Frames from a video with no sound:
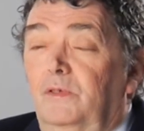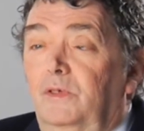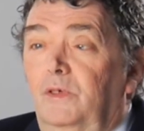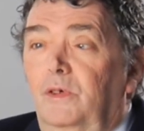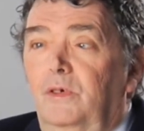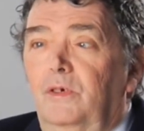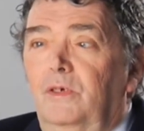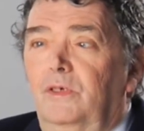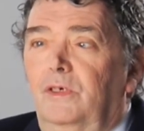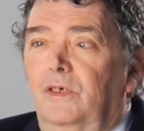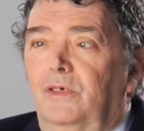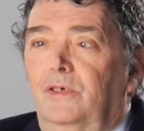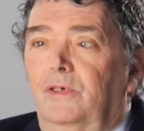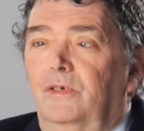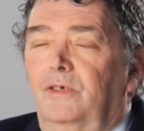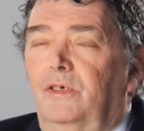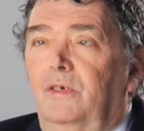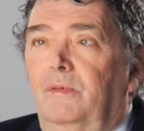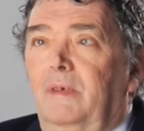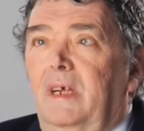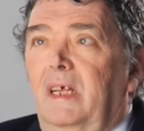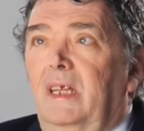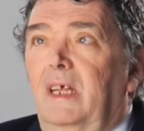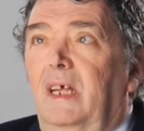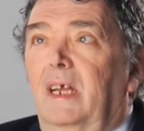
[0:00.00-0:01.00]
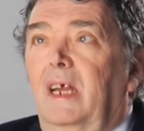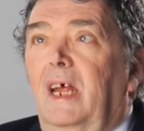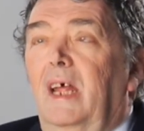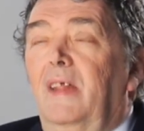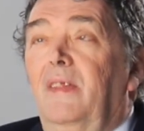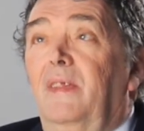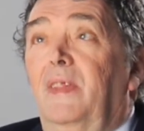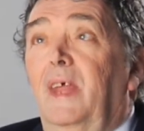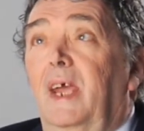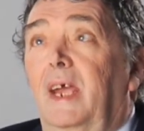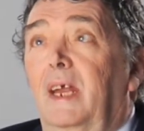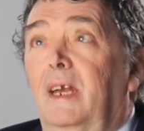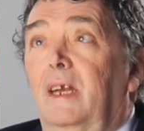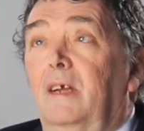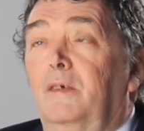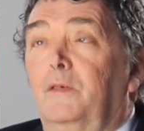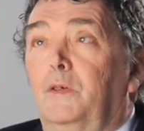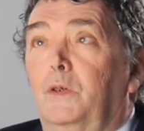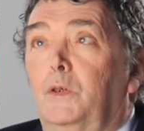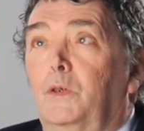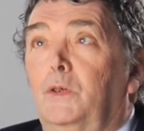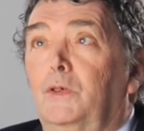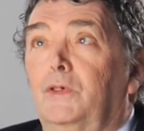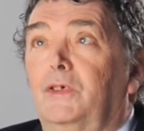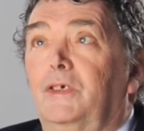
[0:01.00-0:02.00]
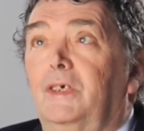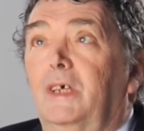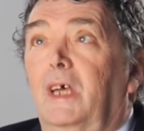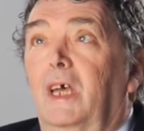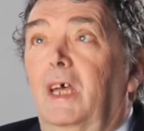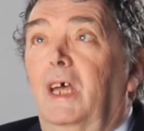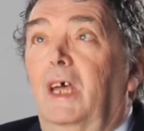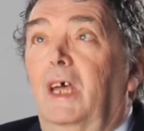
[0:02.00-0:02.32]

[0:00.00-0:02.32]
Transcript: huge issues around that. And then, of course,